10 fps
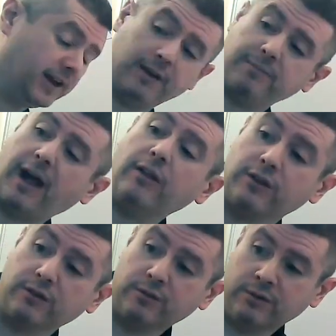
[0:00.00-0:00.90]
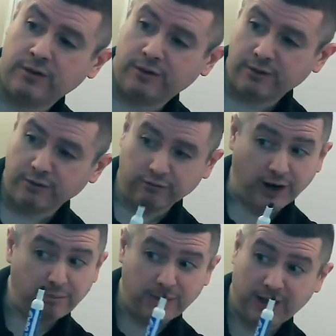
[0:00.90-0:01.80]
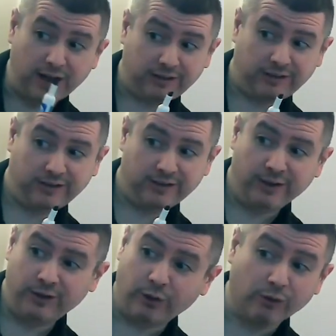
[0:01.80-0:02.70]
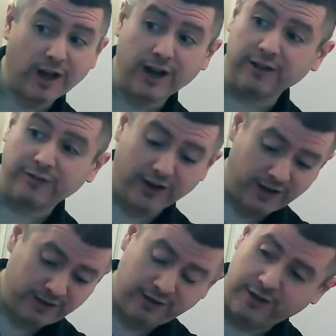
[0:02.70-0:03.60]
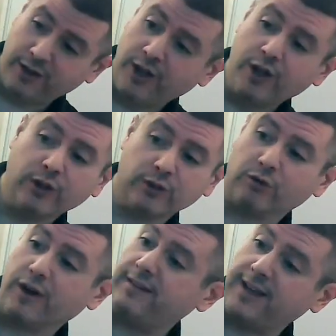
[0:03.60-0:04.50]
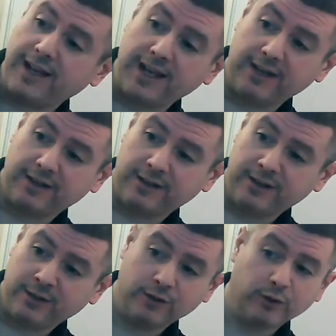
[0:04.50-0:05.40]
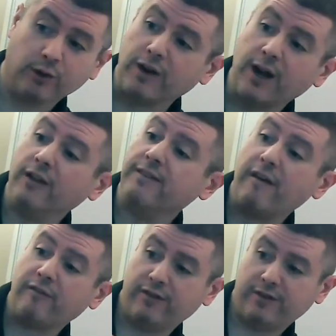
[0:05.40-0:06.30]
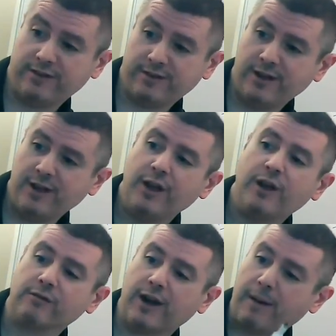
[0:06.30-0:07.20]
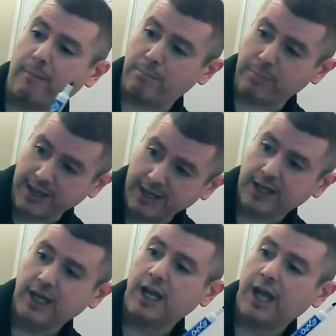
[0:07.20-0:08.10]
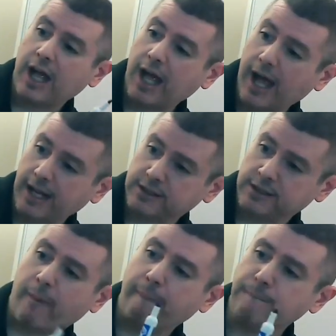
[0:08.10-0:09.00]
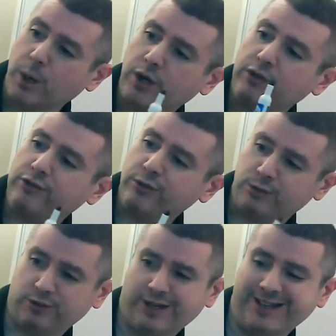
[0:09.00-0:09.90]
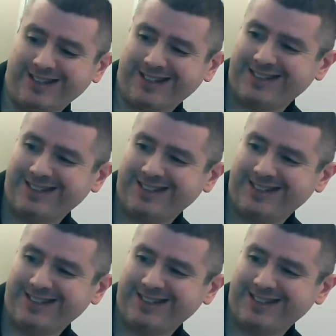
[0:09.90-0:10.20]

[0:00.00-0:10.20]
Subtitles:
And I'm telling you, write BS. Don't write undefined. Don't write D&E. Don't write undef. Write BS. Bogus solution.